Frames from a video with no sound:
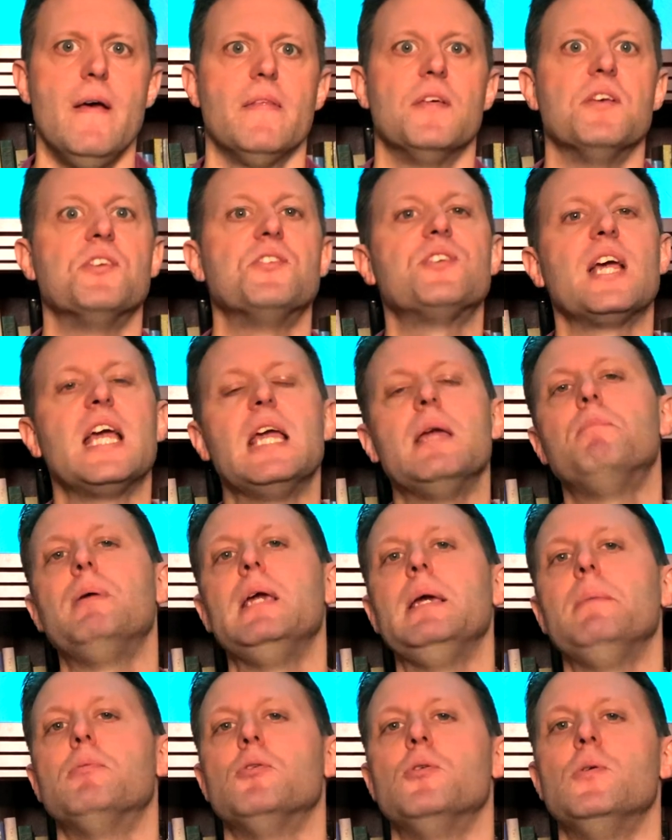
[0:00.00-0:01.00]
the same
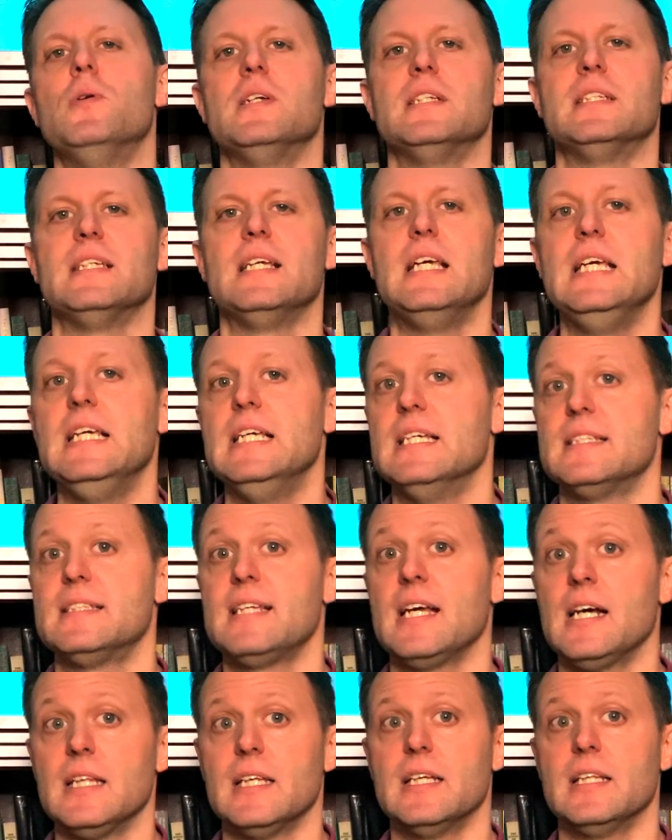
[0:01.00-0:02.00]
people who he is
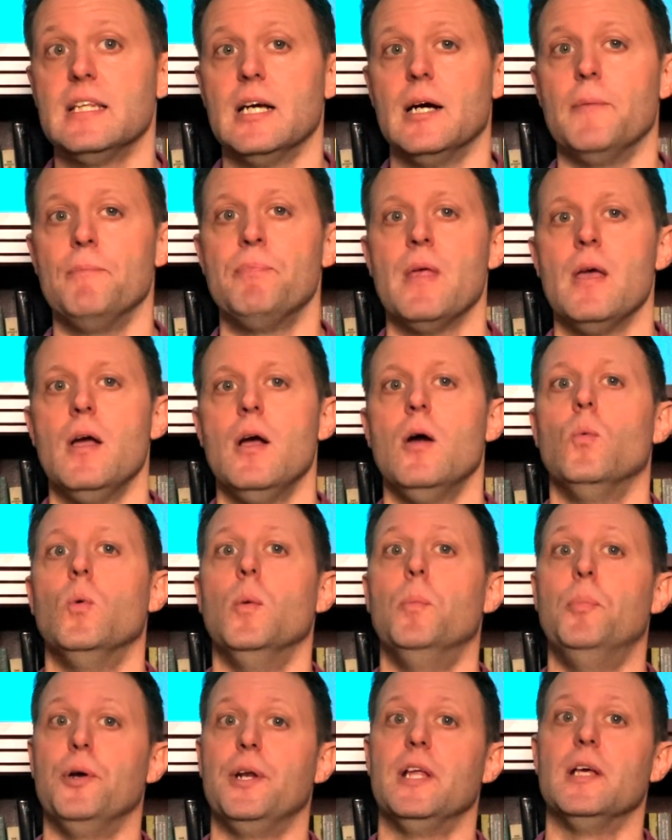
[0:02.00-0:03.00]
telling them
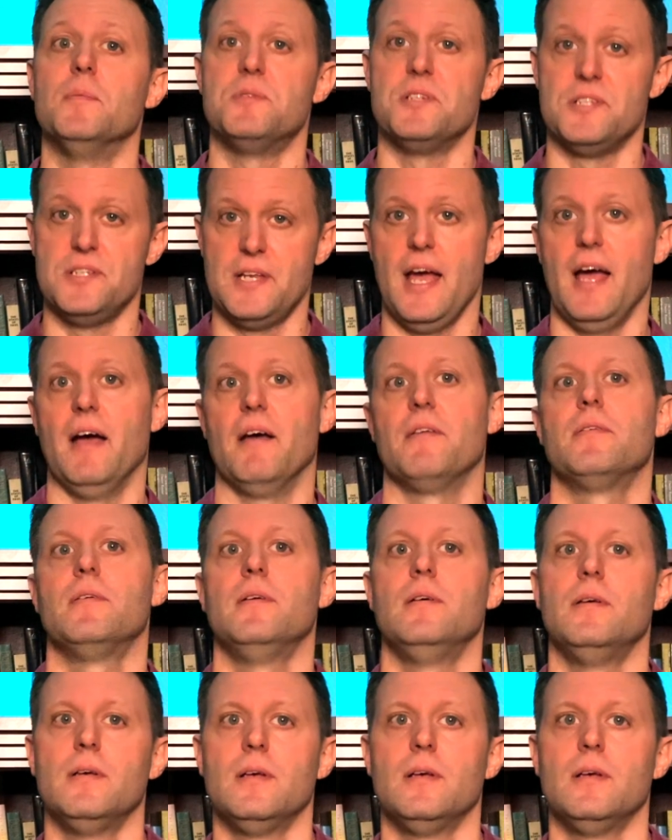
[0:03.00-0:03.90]
will put him to death.